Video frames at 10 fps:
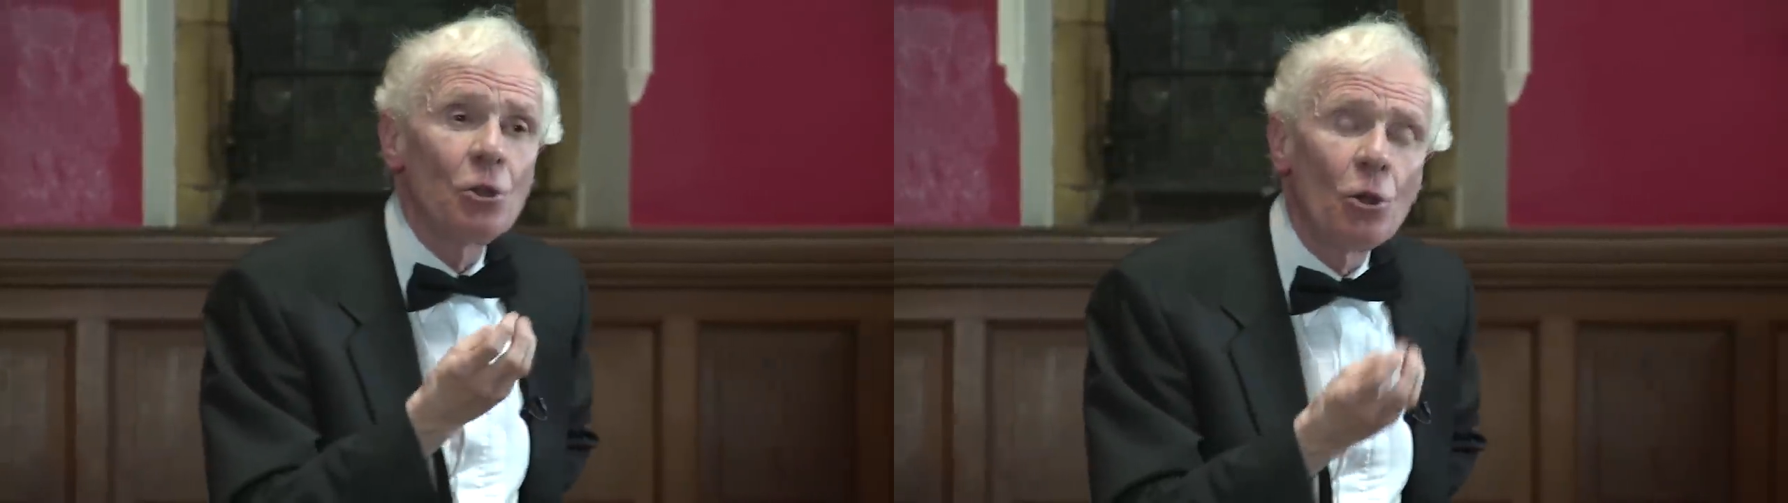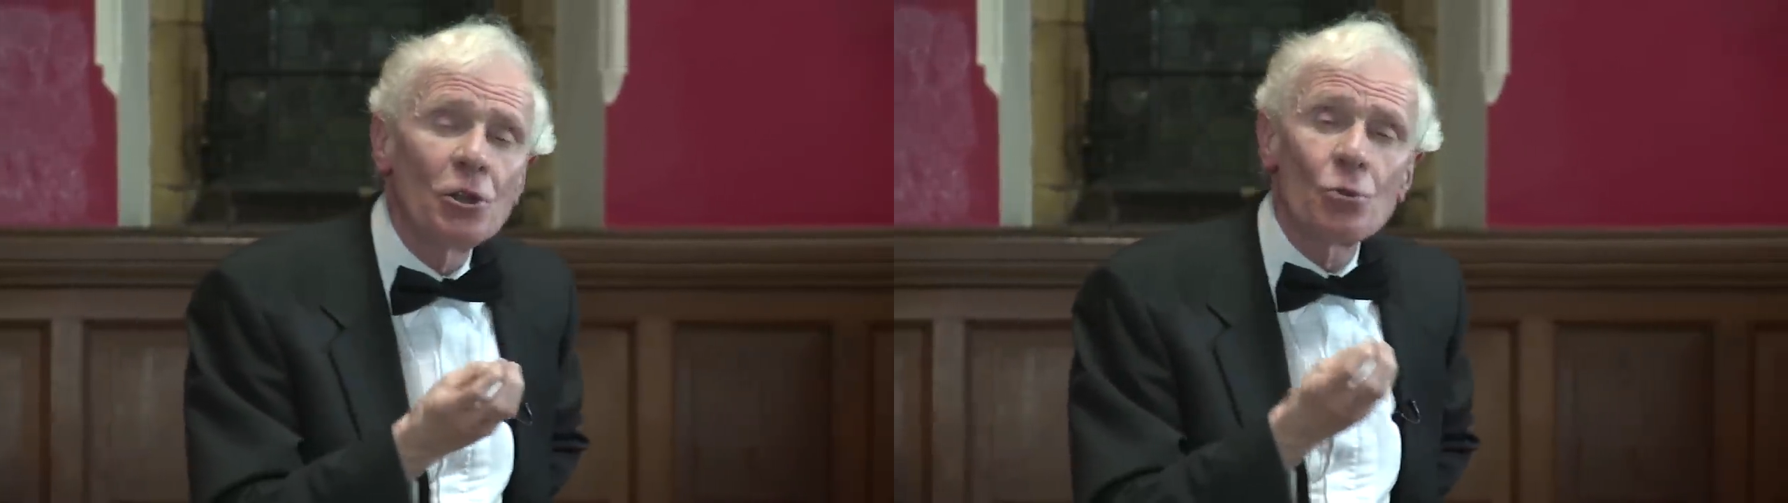
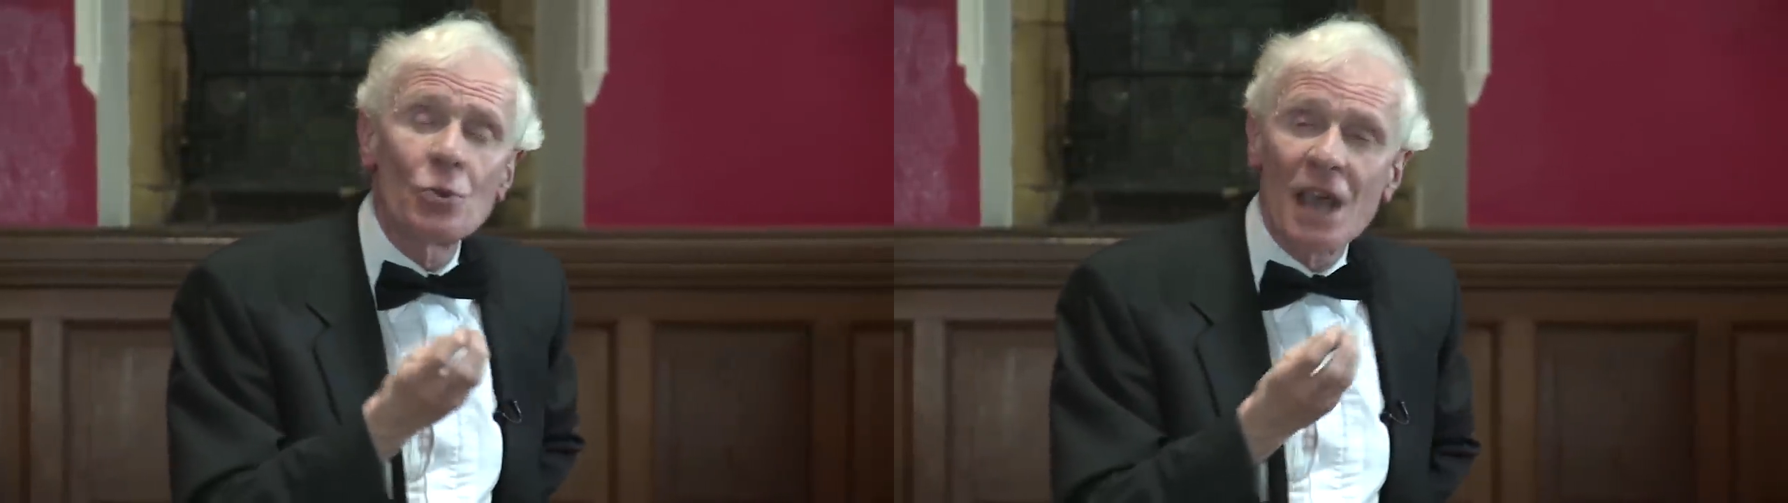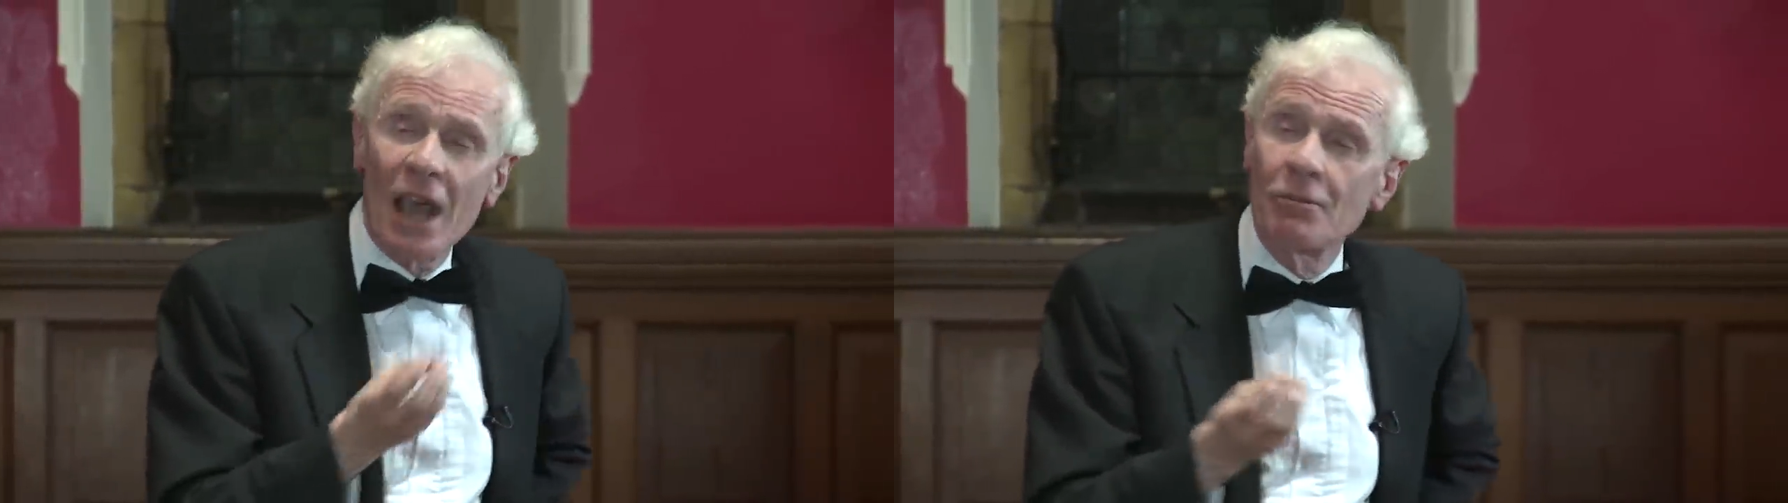law
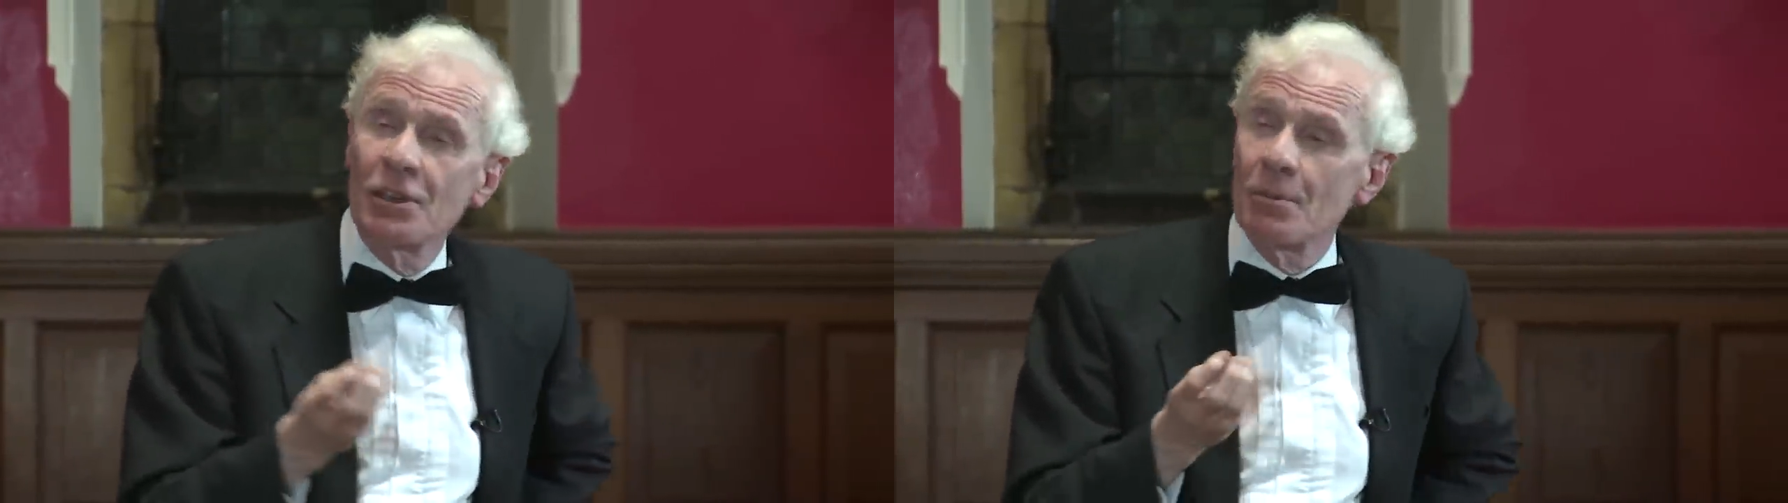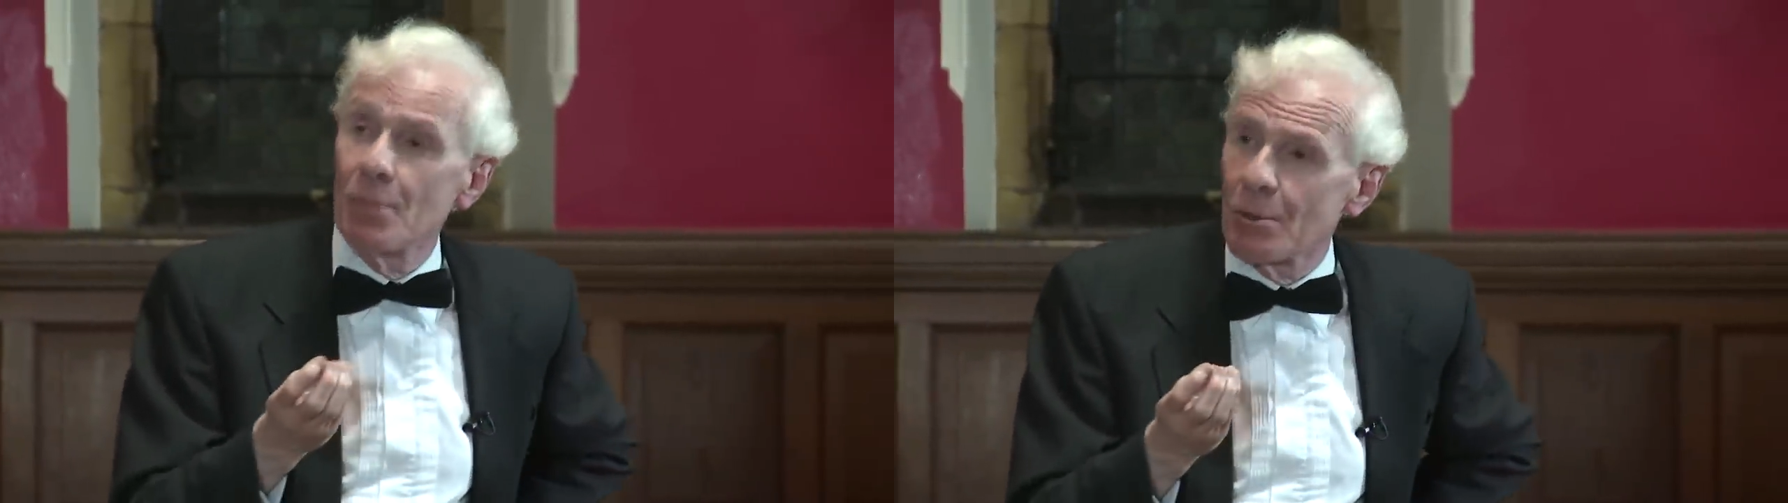that we
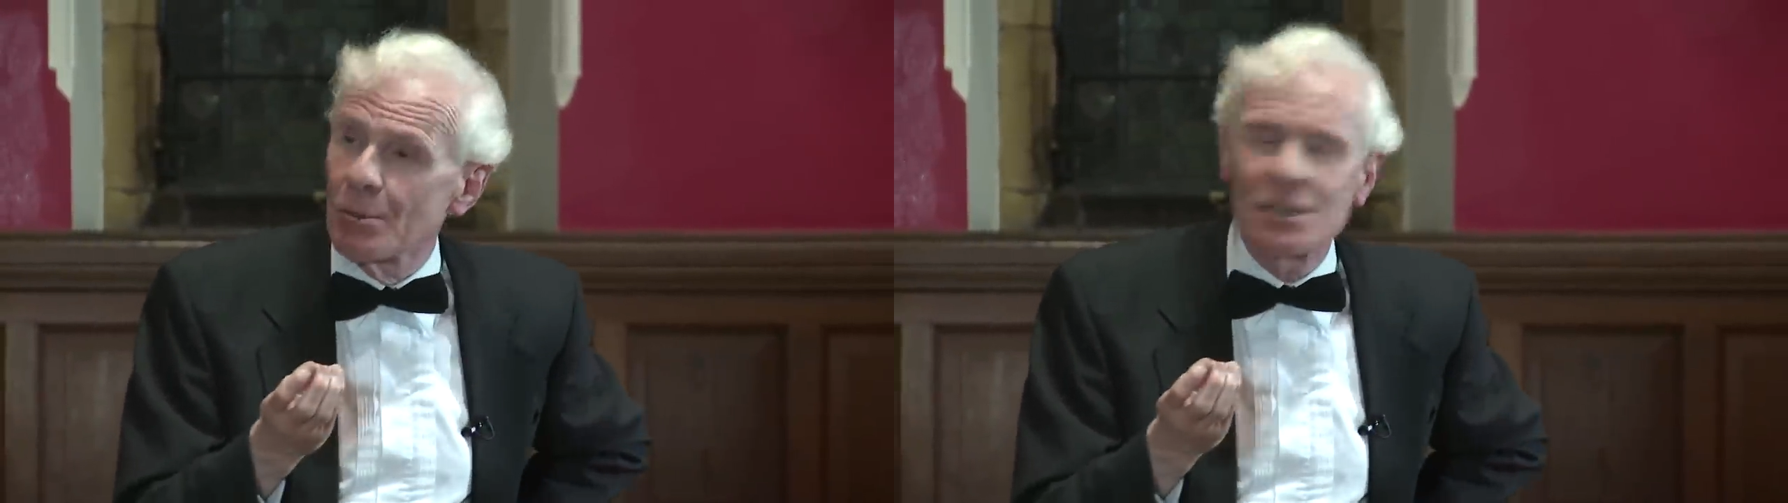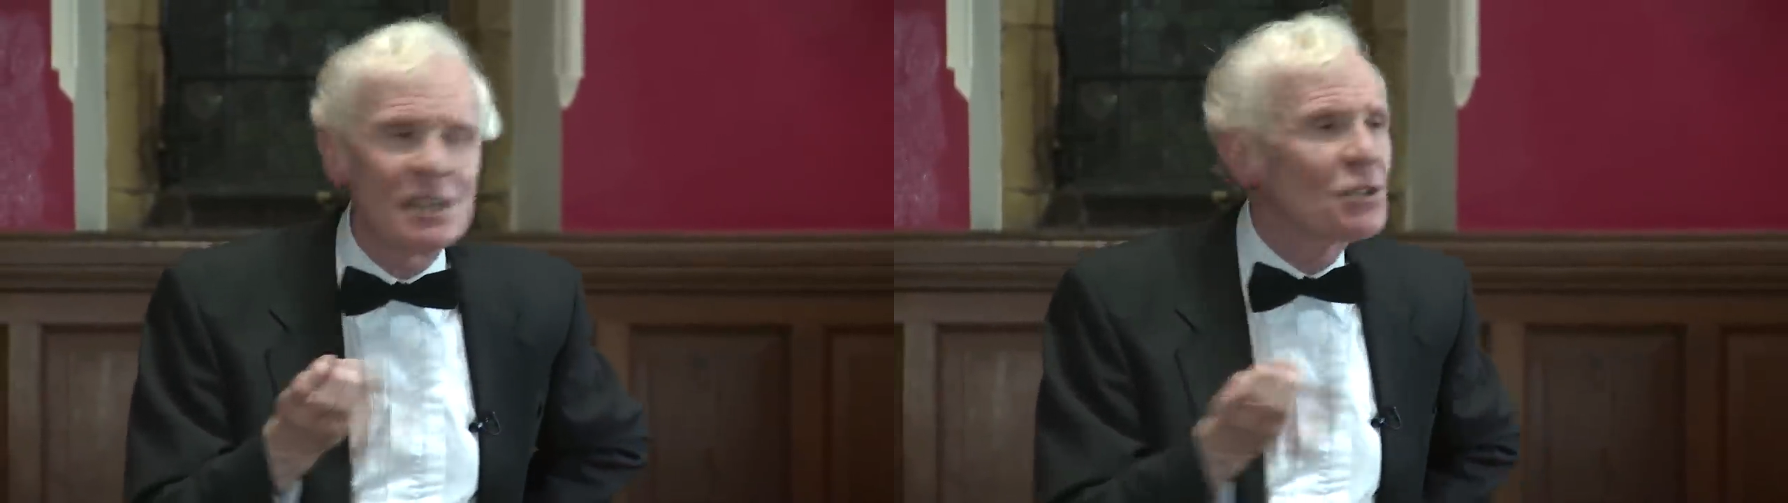have at the moment